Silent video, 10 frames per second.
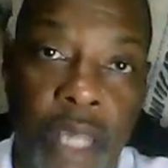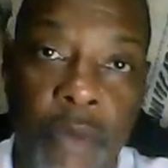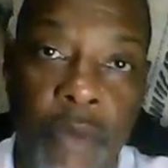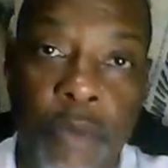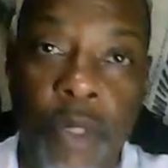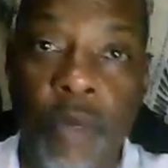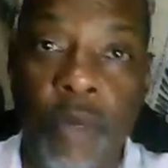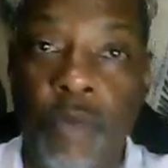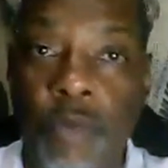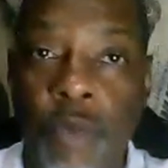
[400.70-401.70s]
Can we put
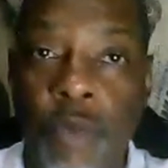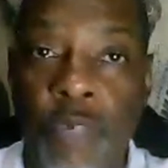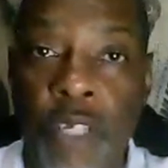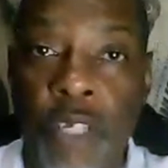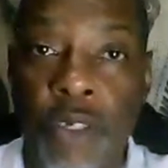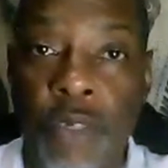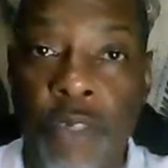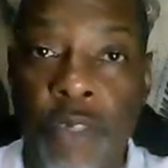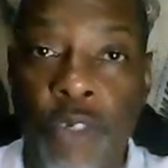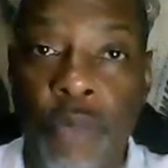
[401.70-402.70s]
up
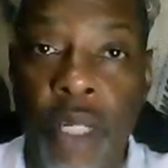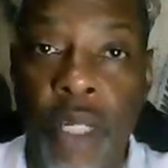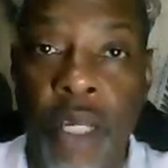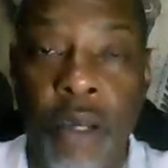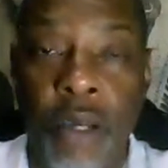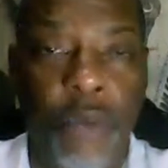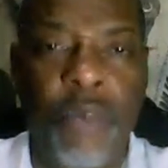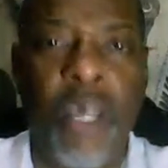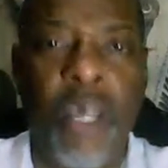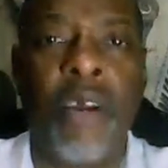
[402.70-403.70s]
videos on social media?
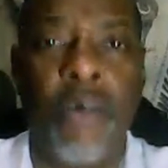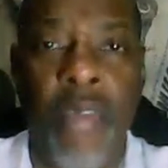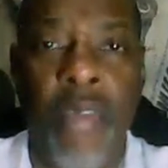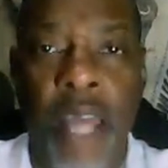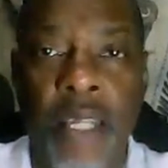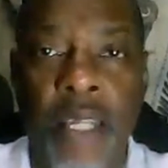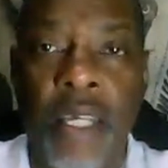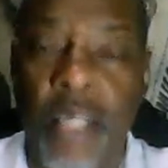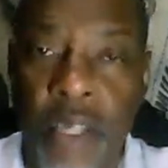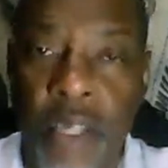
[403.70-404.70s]
We've done all that.